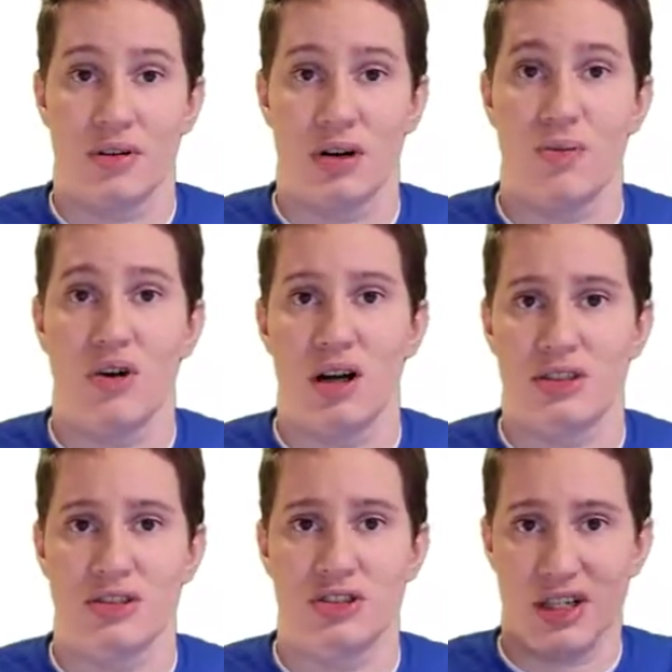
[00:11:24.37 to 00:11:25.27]

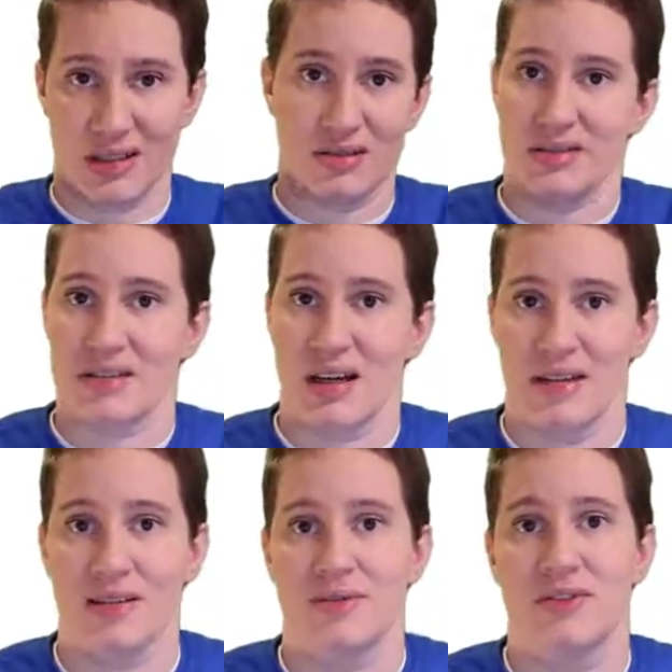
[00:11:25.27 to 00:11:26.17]
a checklist
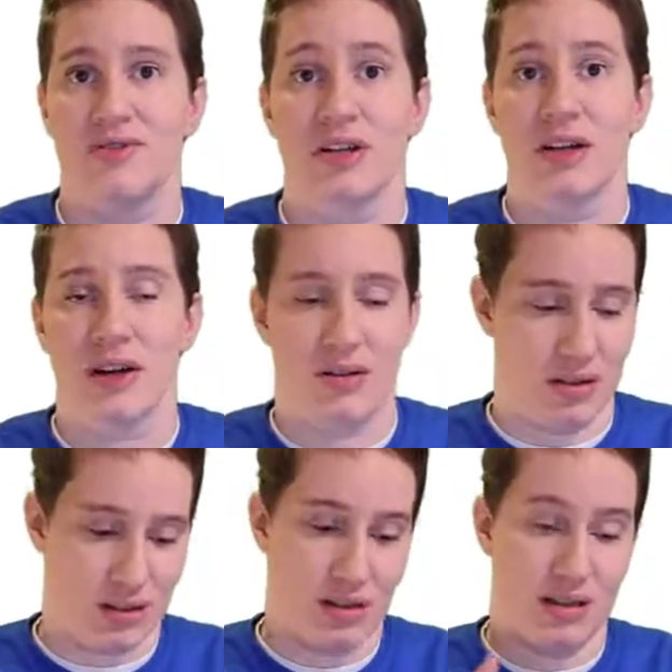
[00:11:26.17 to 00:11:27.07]
kind of to figure
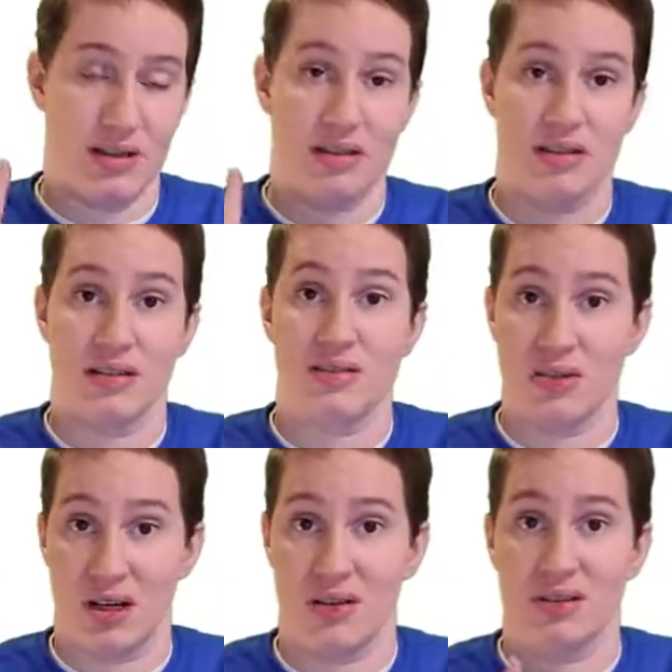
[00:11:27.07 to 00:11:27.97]
out, does a
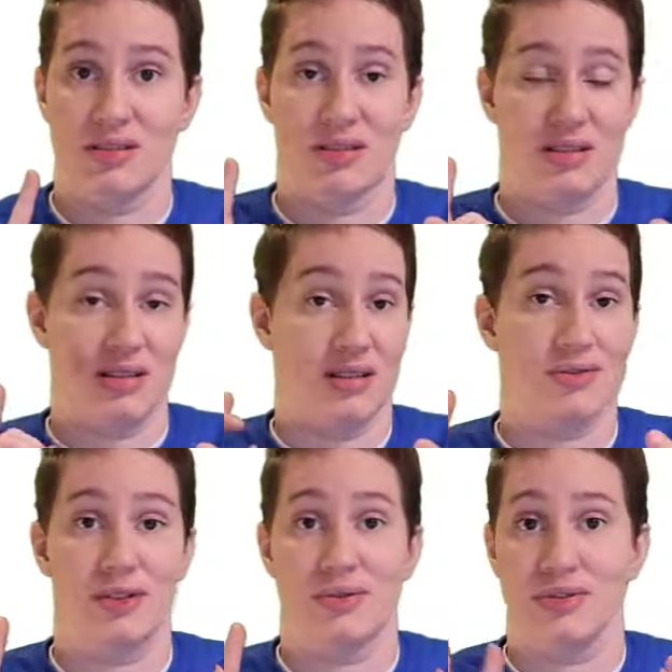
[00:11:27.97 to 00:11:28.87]
triangle exist? If
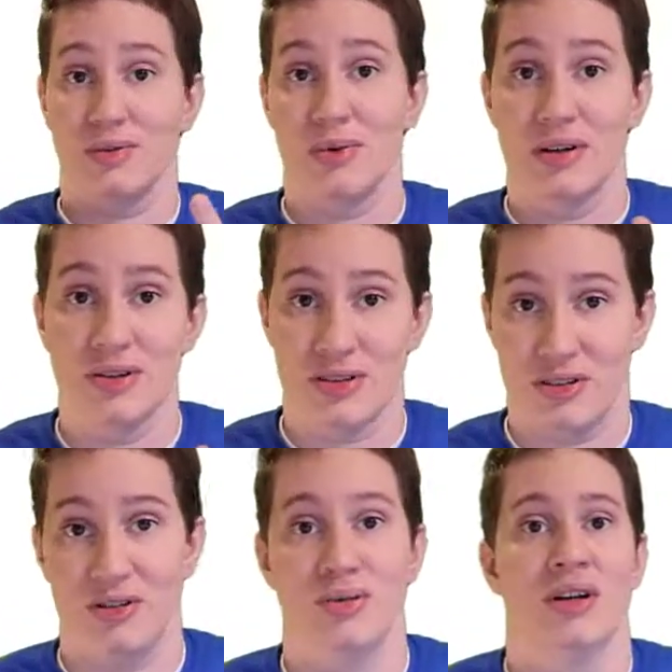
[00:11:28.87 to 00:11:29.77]
so, is it 1 or
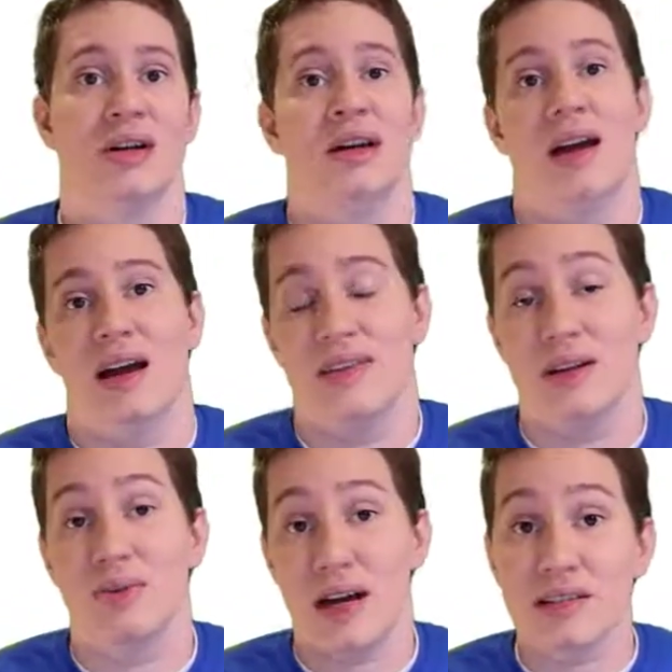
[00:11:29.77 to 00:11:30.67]
2? And
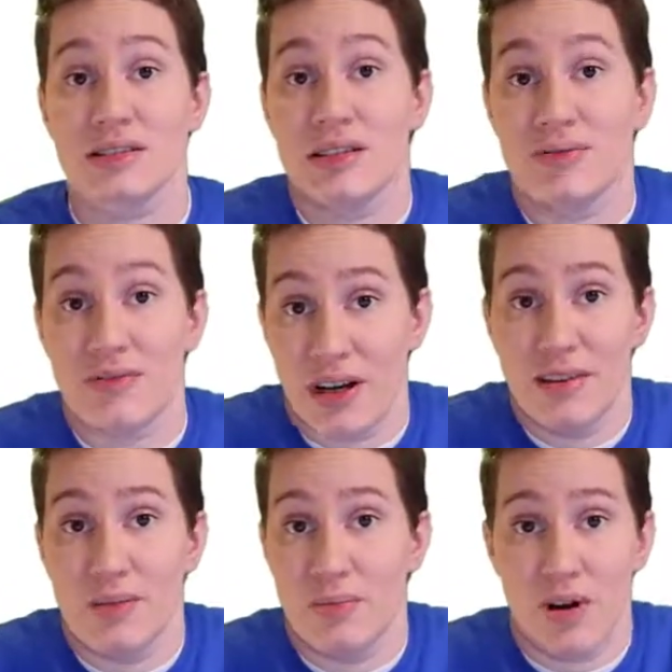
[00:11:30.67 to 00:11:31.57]
then we actually can
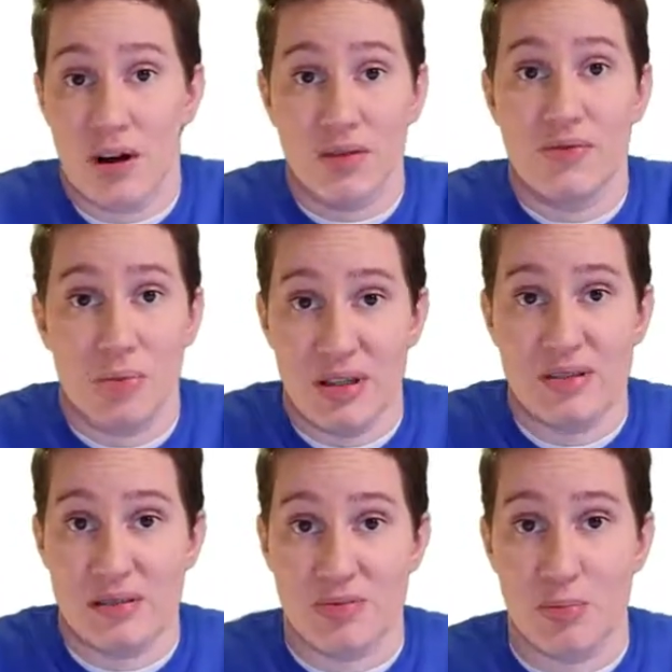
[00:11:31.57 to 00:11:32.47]
find all of the
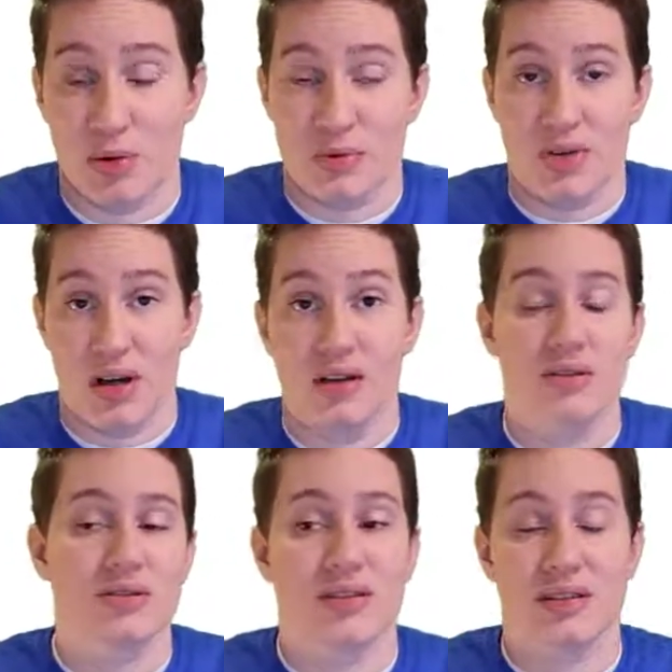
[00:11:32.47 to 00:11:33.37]
pieces of both
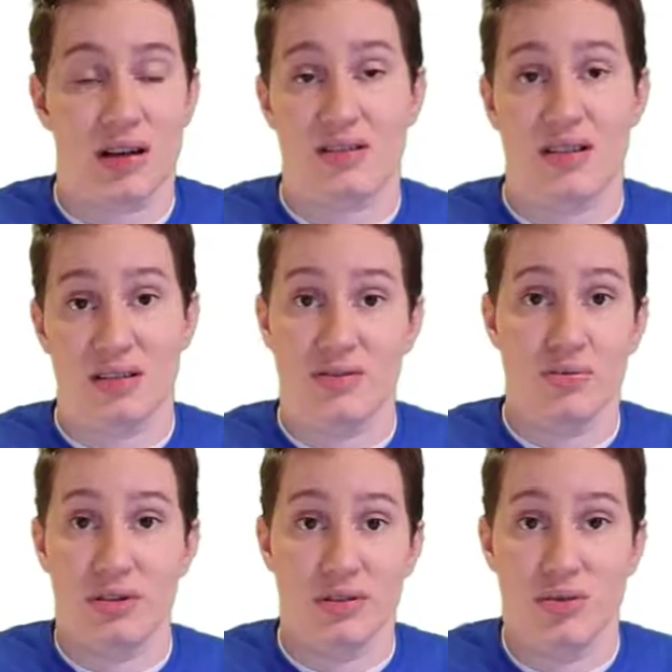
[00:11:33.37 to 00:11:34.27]
triangles. It's
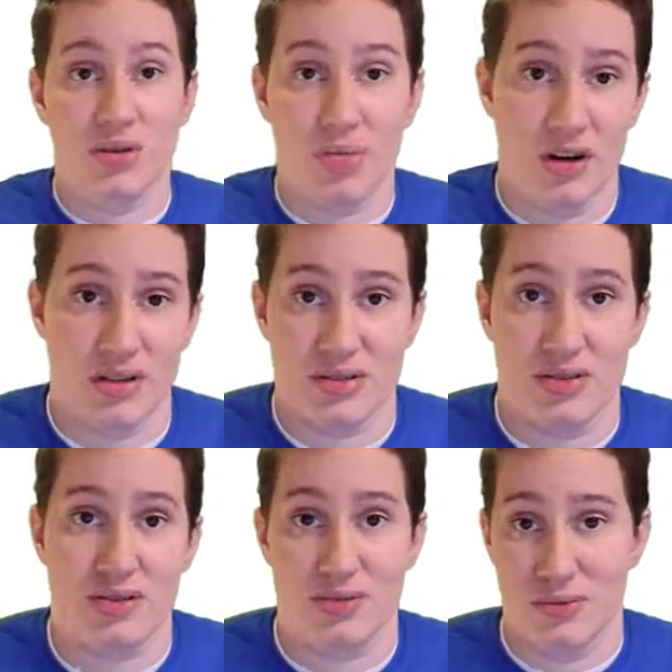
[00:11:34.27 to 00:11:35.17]
really cool, but
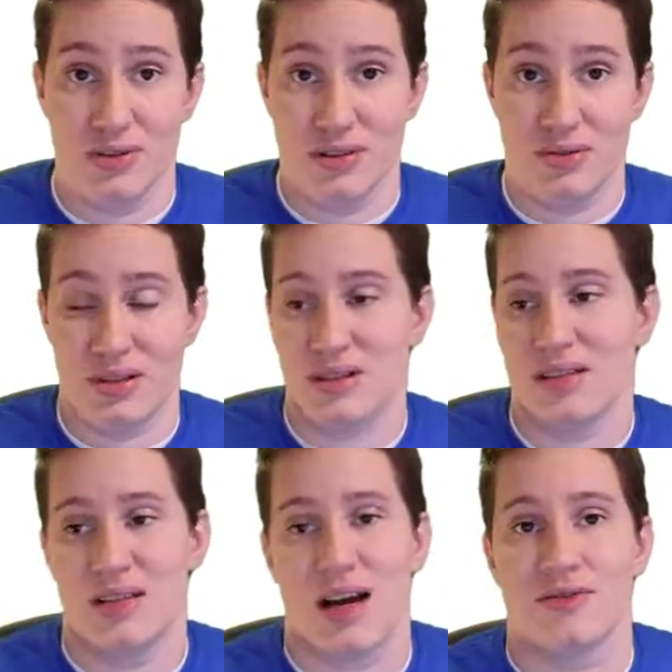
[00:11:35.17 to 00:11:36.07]
also it's a really annoying
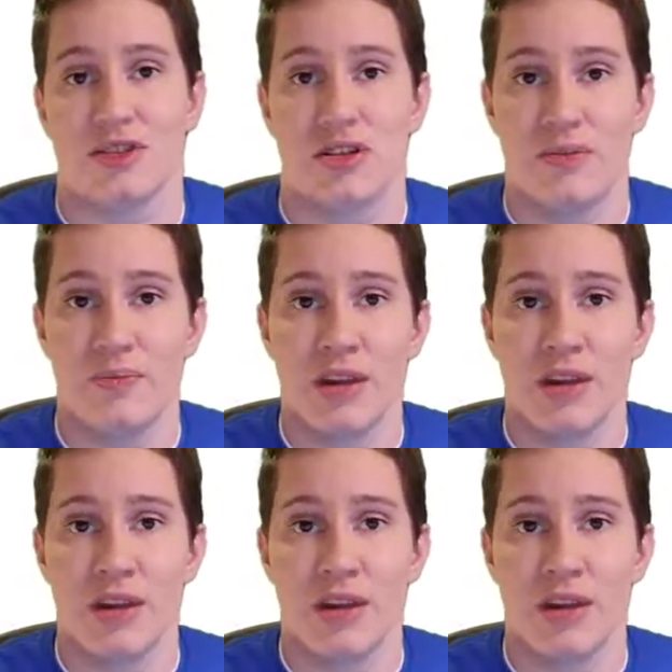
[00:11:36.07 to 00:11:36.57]
thing to have to do.